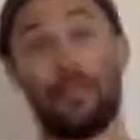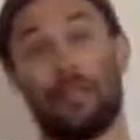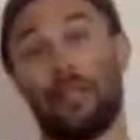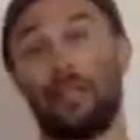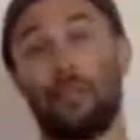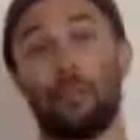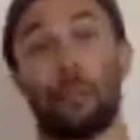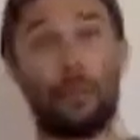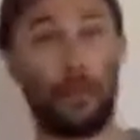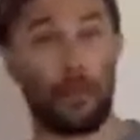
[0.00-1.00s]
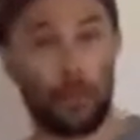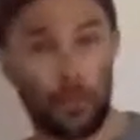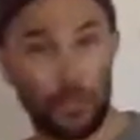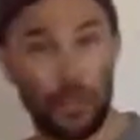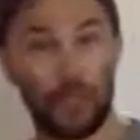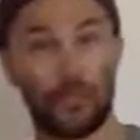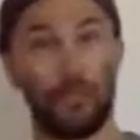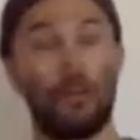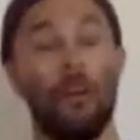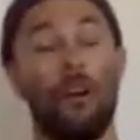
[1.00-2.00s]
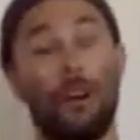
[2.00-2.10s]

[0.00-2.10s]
not getting the right amount of nutrition,